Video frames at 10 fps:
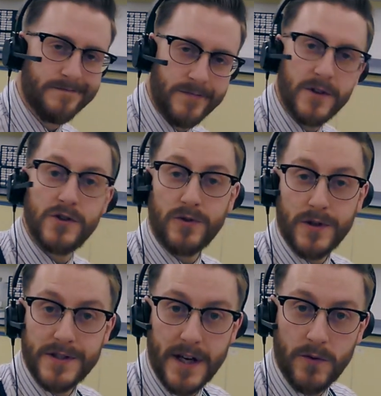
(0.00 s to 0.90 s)
The
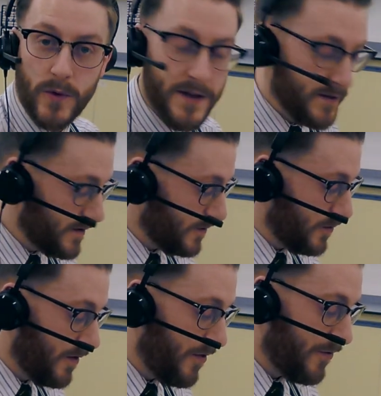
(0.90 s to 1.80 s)
shortest end wins, so
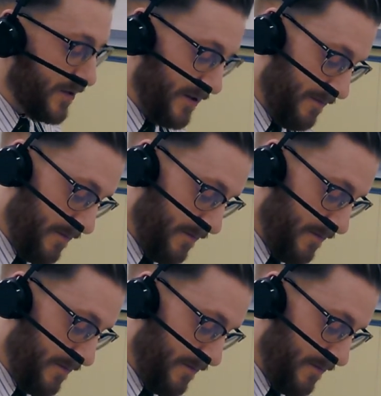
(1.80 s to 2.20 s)
3.